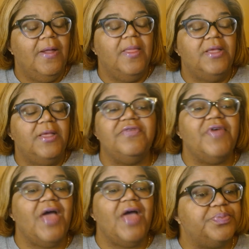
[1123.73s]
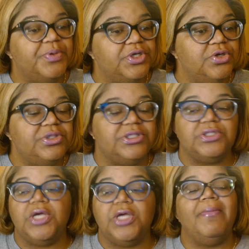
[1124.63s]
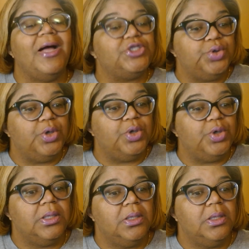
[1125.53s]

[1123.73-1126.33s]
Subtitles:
She even asked producers, am I tripping?